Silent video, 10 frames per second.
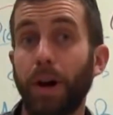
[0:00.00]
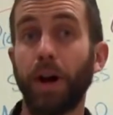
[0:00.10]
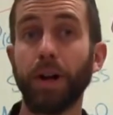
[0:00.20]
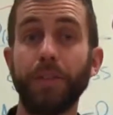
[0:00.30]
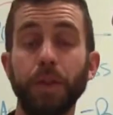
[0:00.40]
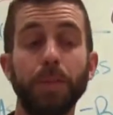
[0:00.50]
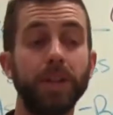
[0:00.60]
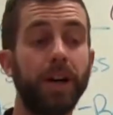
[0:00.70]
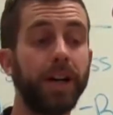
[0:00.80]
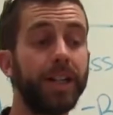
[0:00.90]
all of your
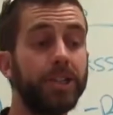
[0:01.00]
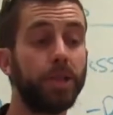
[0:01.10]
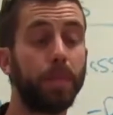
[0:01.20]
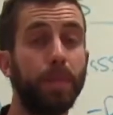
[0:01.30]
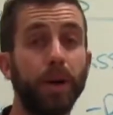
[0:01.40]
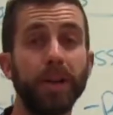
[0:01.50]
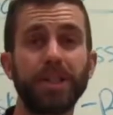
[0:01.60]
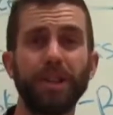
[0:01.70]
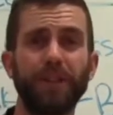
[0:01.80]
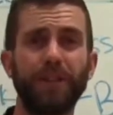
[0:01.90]
belongings, your
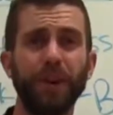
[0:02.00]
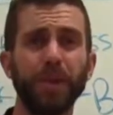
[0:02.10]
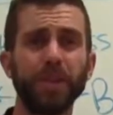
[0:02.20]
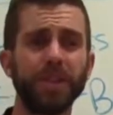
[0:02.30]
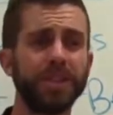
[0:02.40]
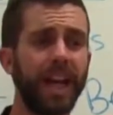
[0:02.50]
books, your folders,